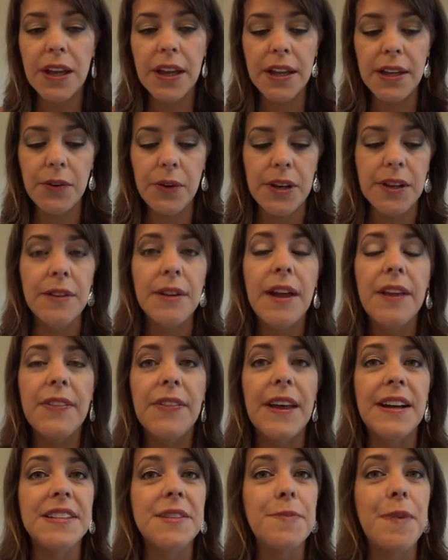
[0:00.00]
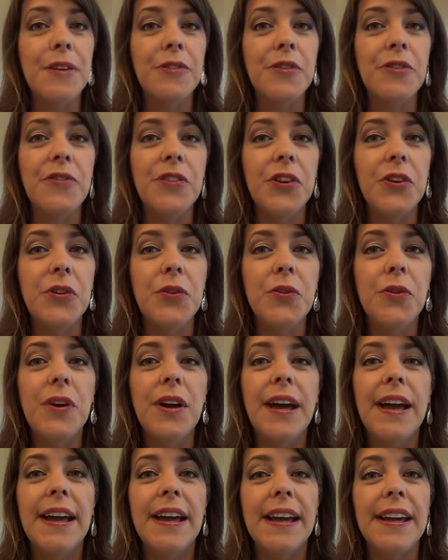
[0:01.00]
Anyway, that's my review,
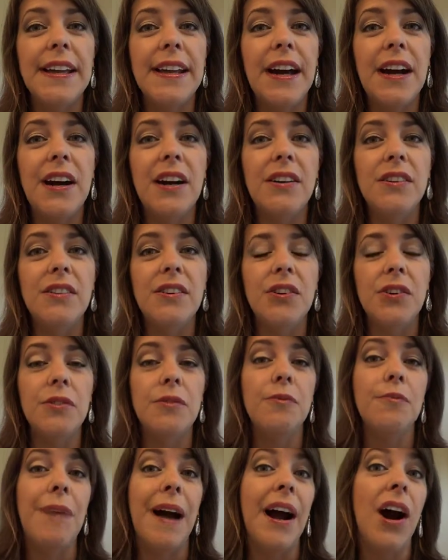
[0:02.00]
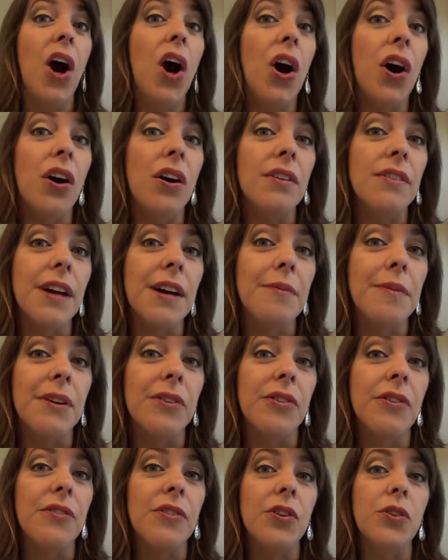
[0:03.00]
and or my haul, not my
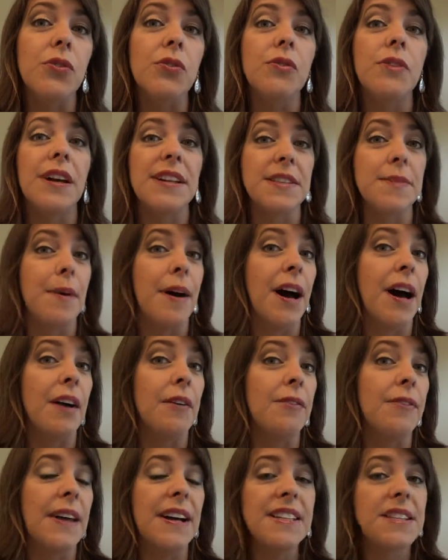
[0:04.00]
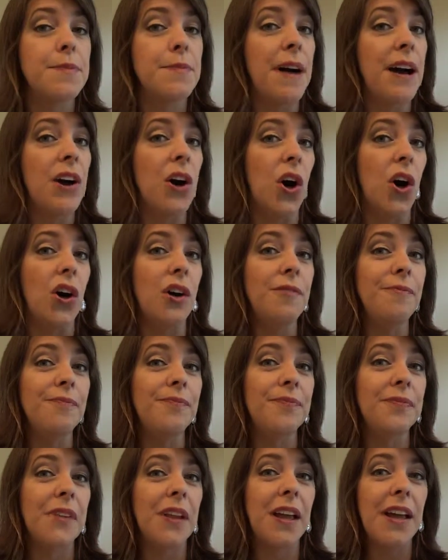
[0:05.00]
review. That's my
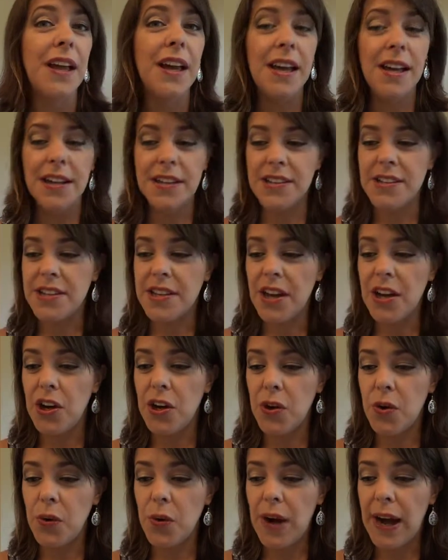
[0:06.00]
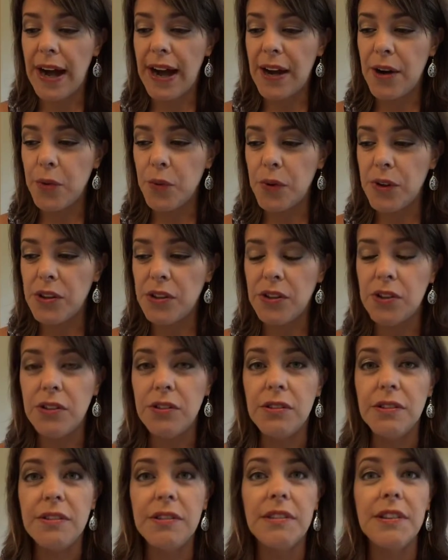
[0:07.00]
haul. So I
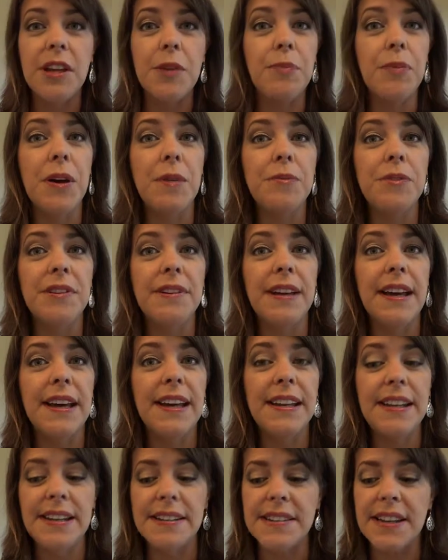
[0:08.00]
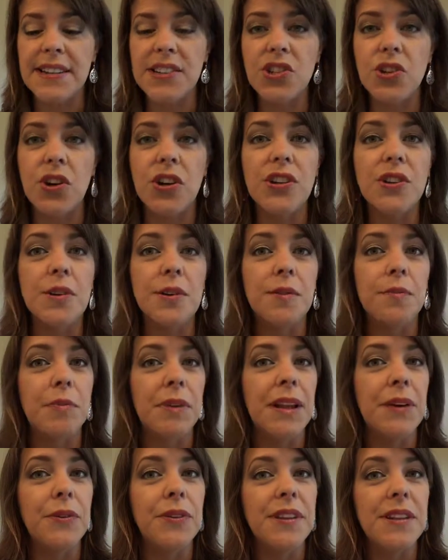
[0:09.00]
will keep you up to date as I start to
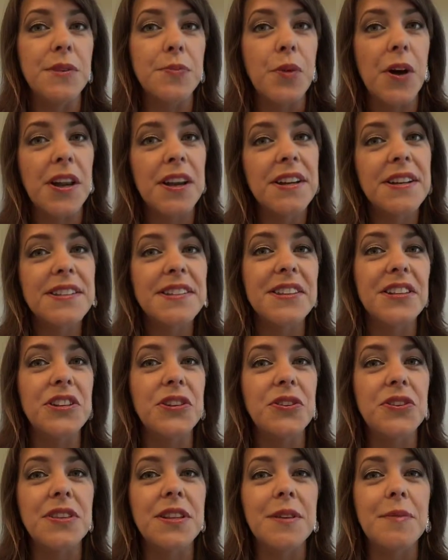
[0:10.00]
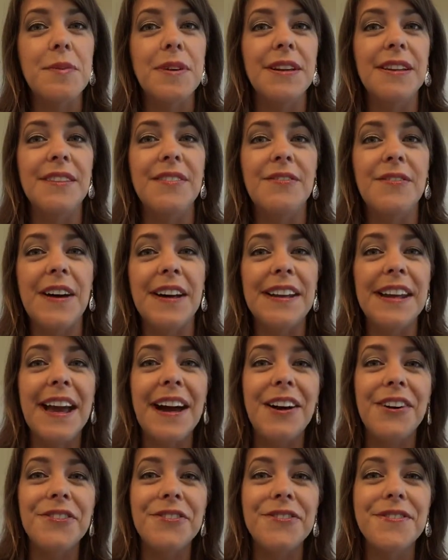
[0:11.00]
play with these products and use them and find
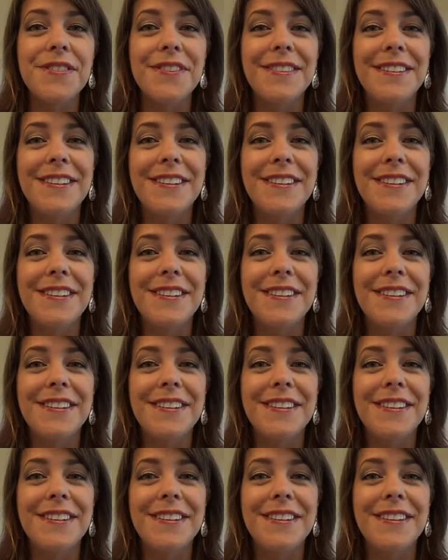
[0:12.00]
out